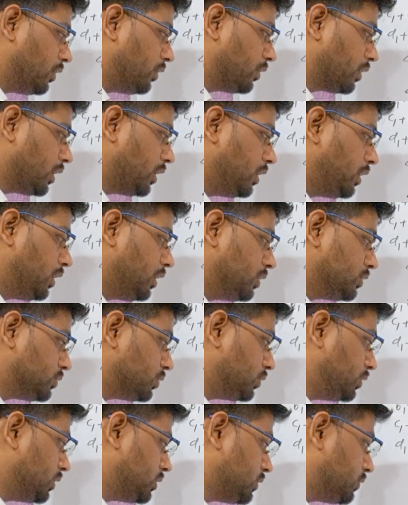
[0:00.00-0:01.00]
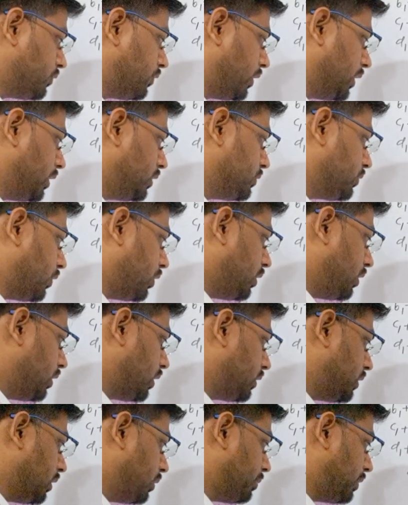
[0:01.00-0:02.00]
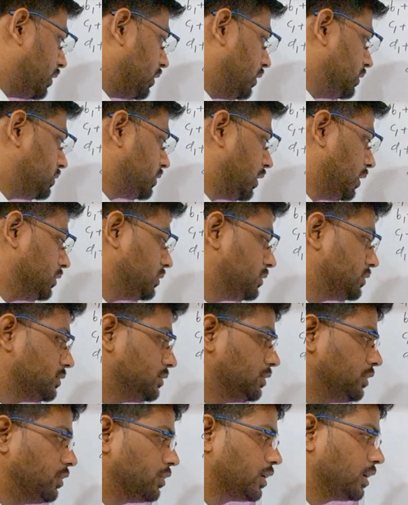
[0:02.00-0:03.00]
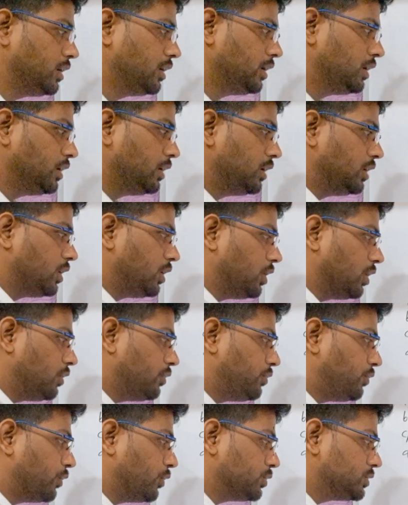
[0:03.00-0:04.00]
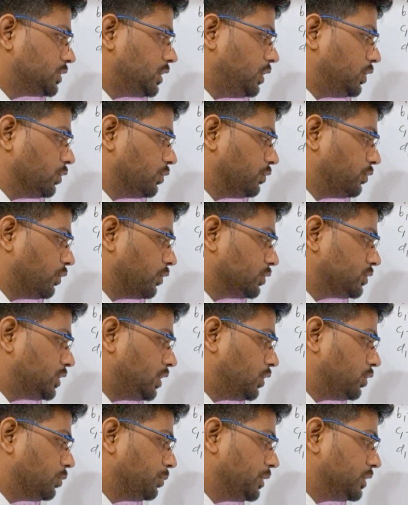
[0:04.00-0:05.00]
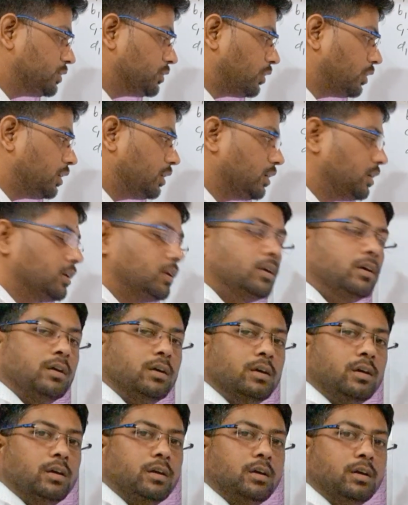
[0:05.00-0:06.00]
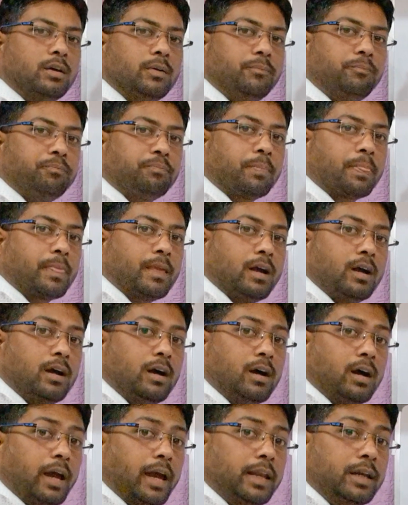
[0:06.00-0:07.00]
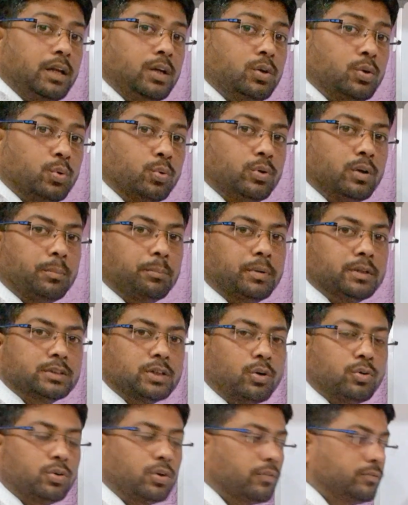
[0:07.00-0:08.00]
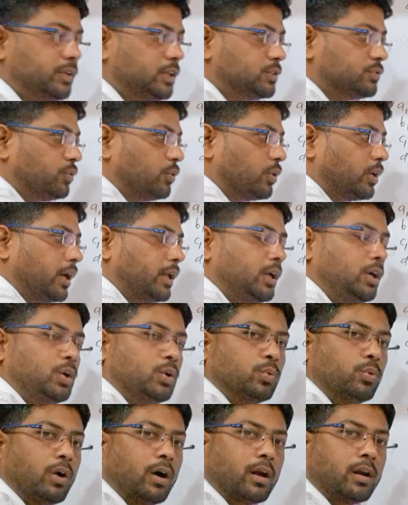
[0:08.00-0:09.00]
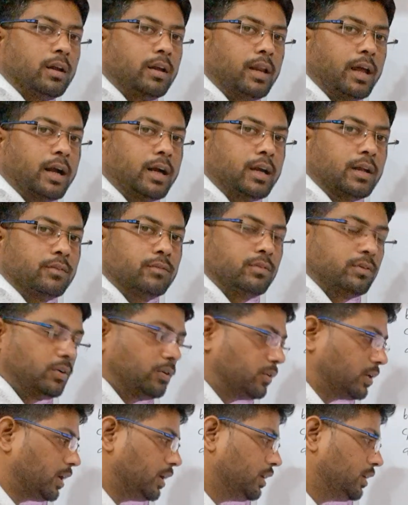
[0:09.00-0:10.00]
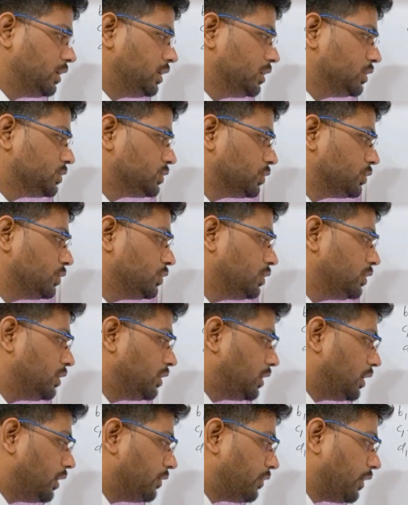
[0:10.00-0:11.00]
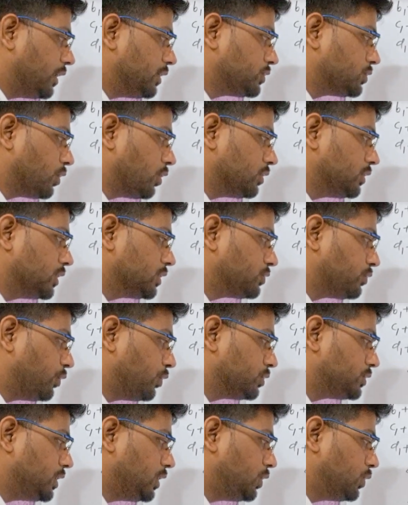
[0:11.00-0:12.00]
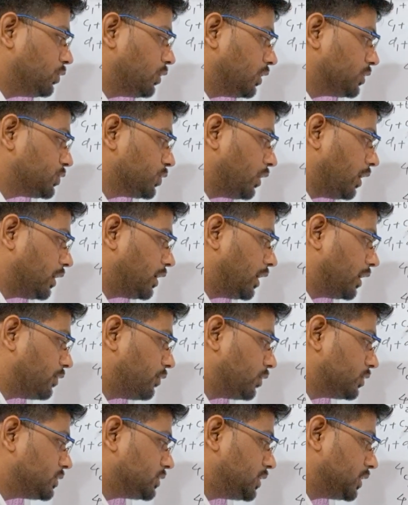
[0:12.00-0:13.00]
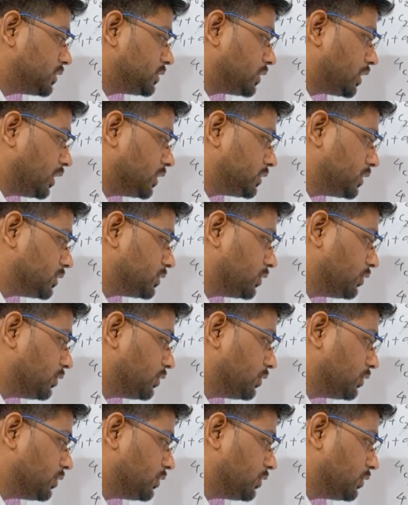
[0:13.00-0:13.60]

Okay, so this 1 is what? Nothing but this case. Okay, now 4c2. 4c2 means what? Any 2 numbers out of these 4, any 2 are negative. Okay, so if I'll solve this 4c2, so I'll get what? 6 cases.